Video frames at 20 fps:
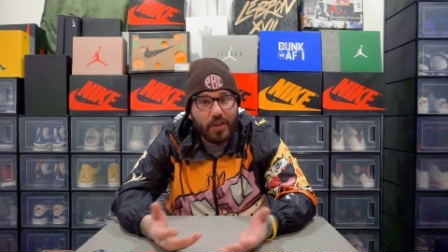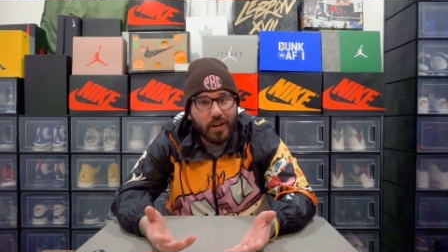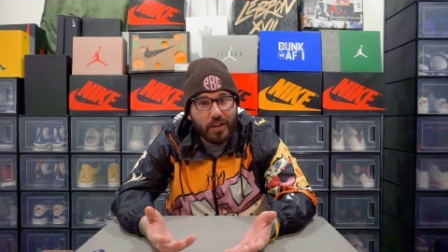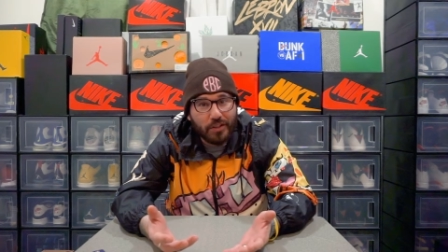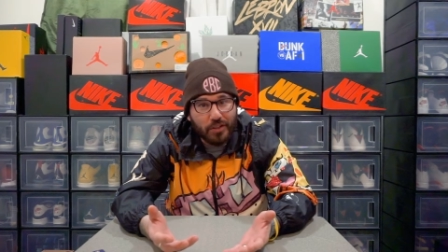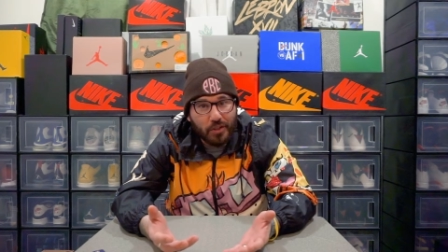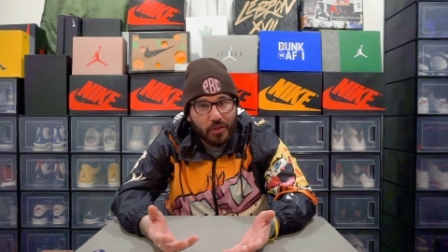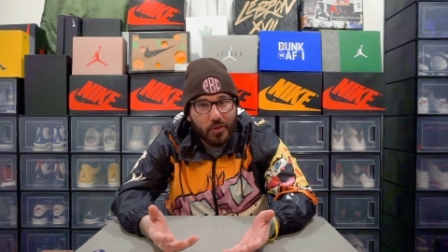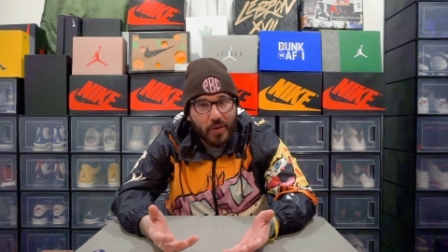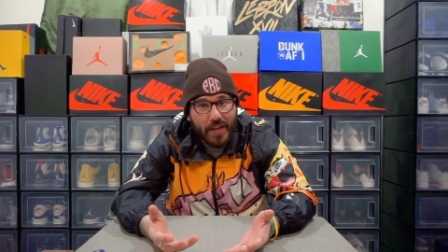are in
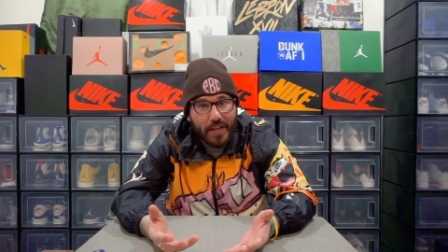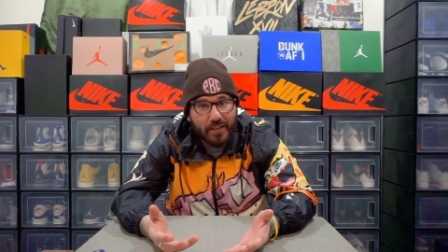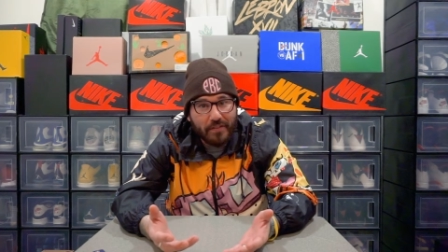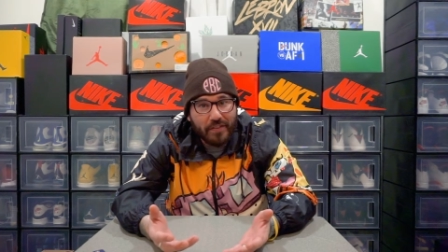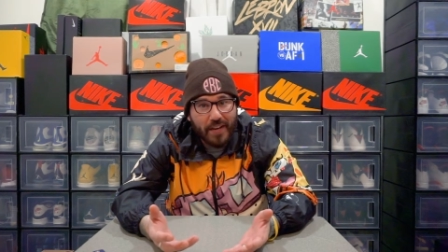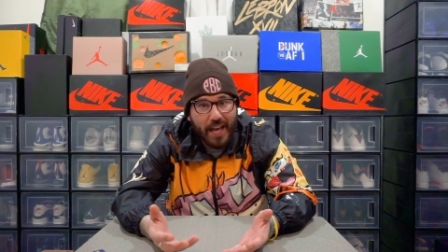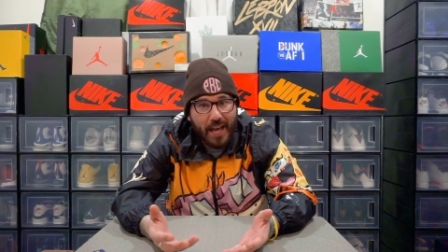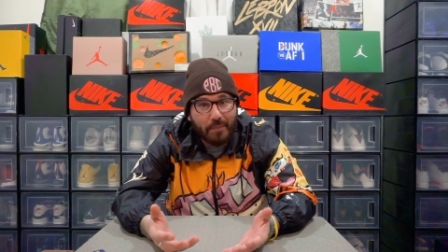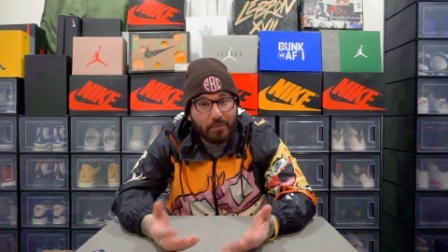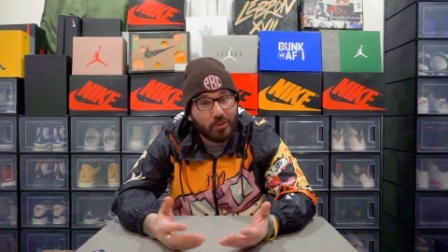the creative
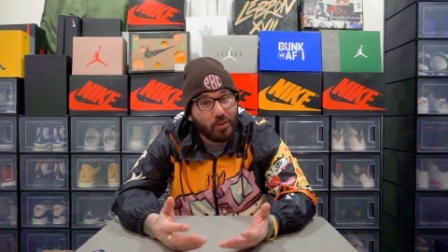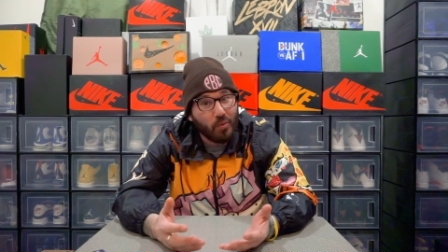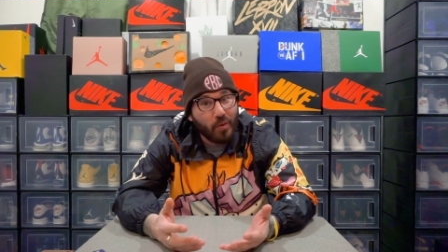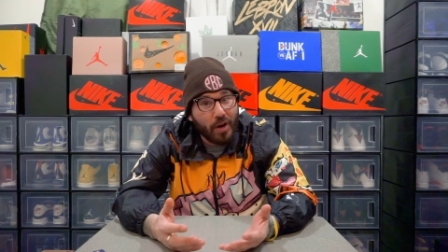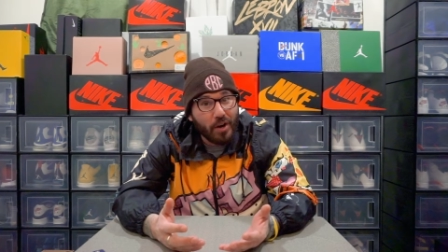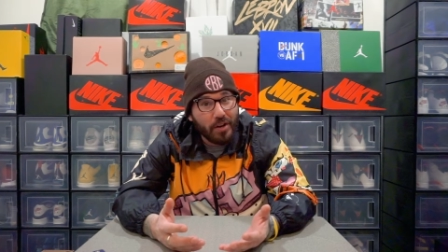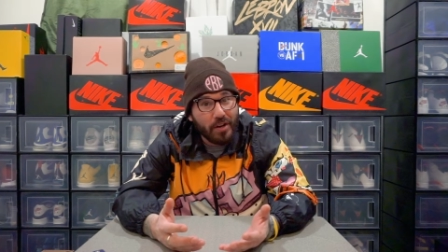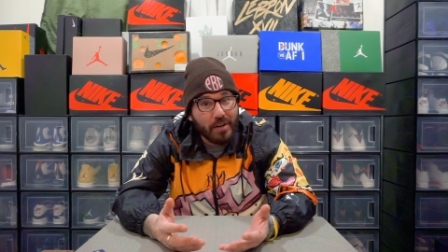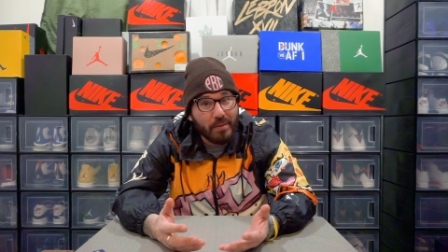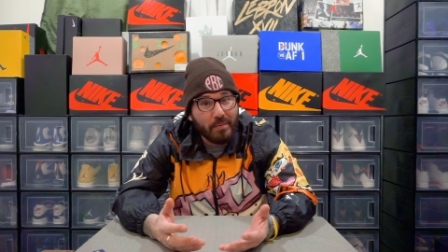lab, so
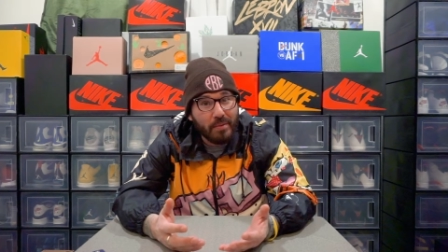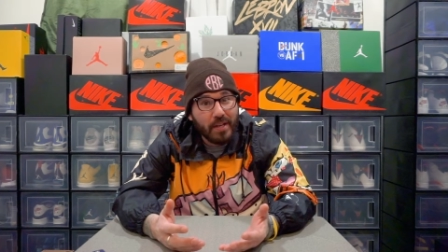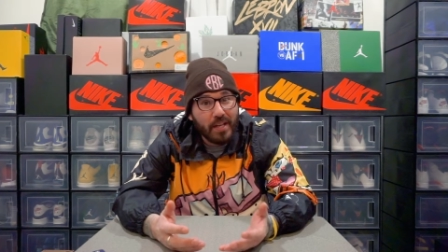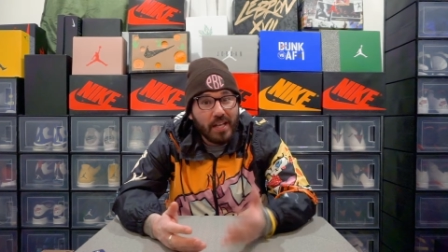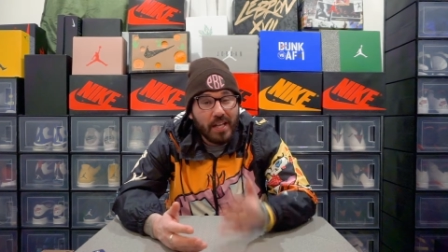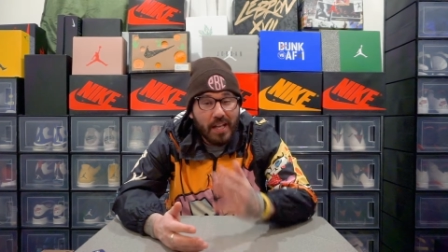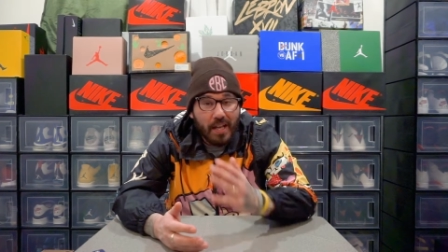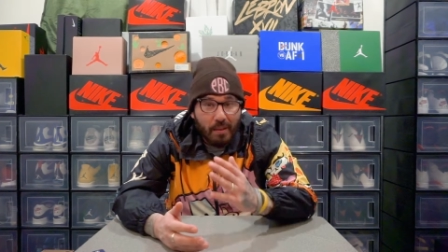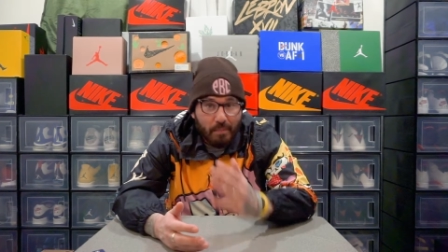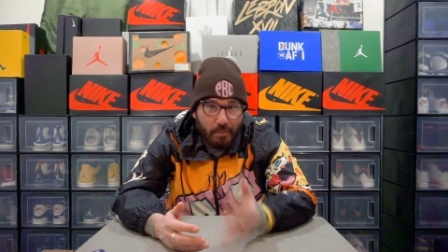welcome.
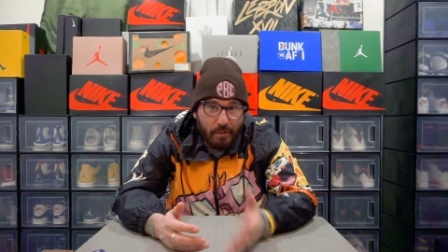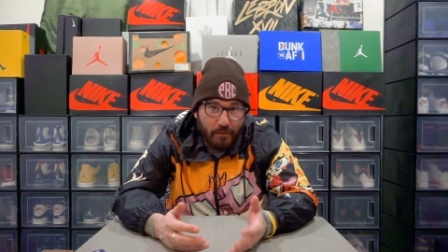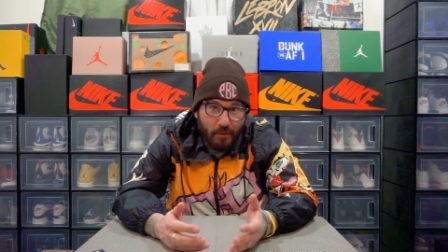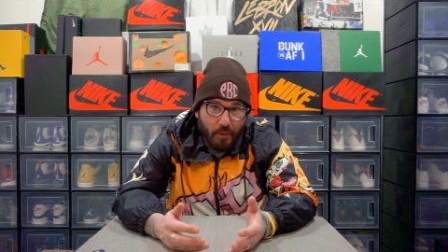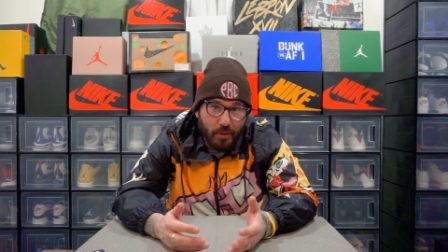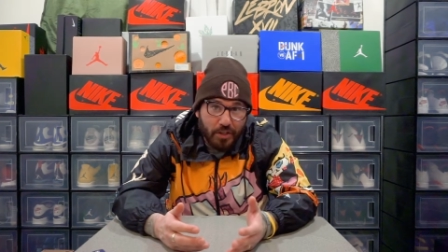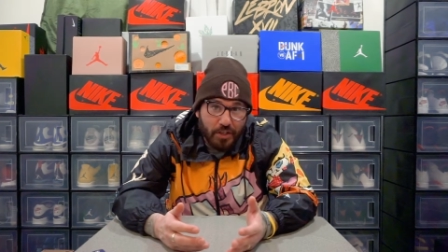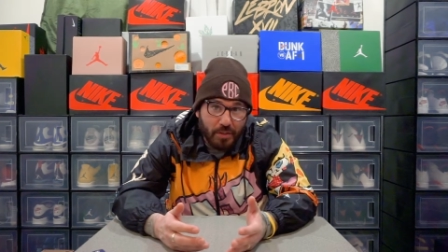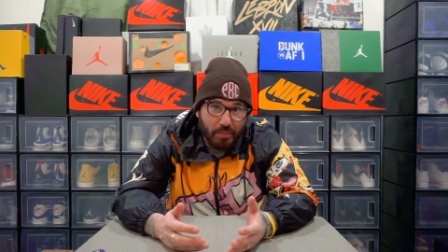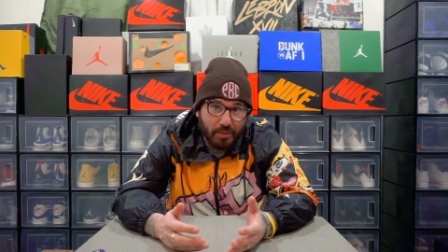Before
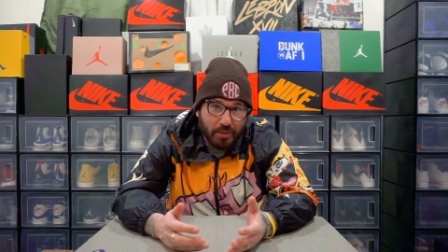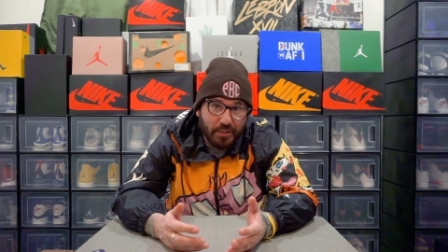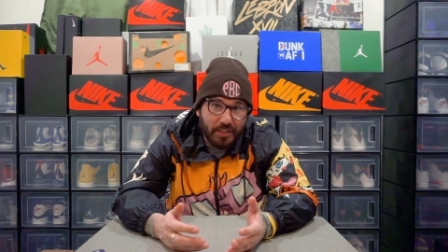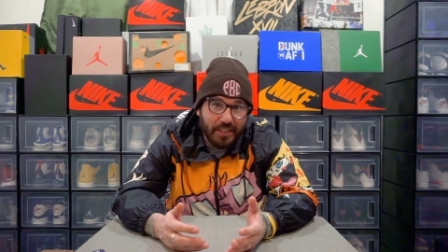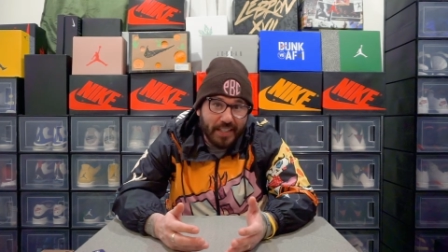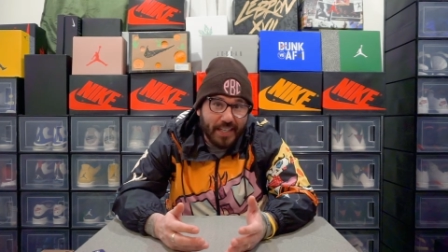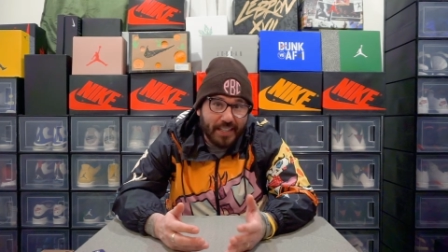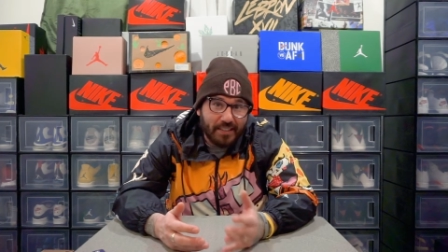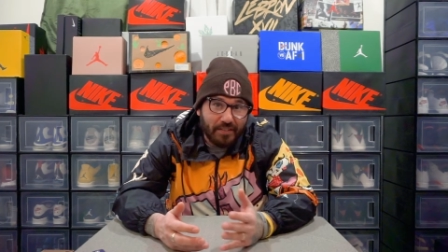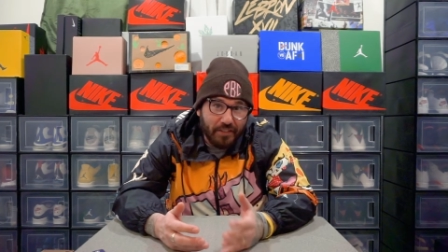we jump into
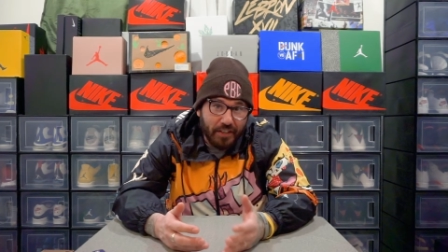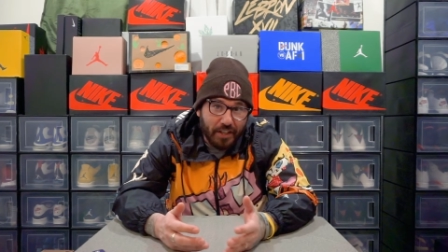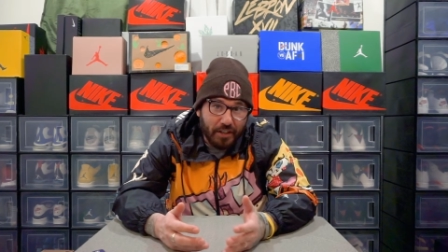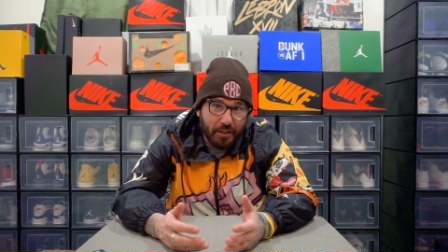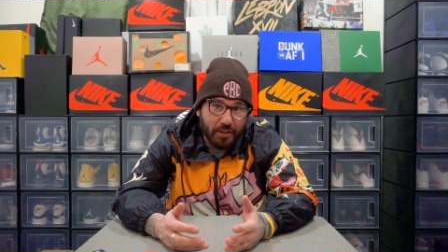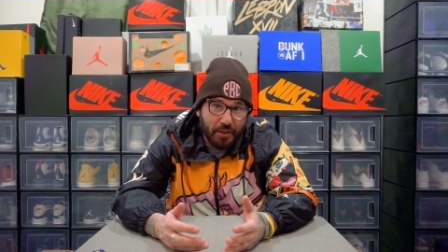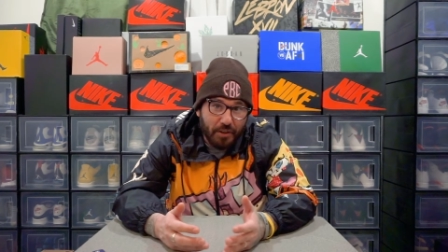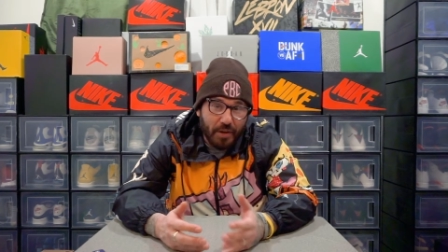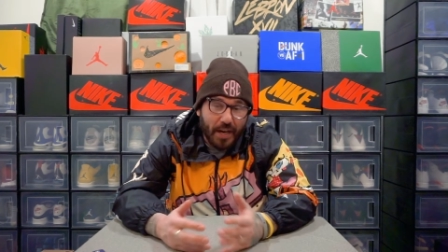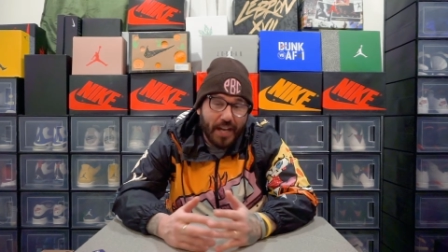today's video though,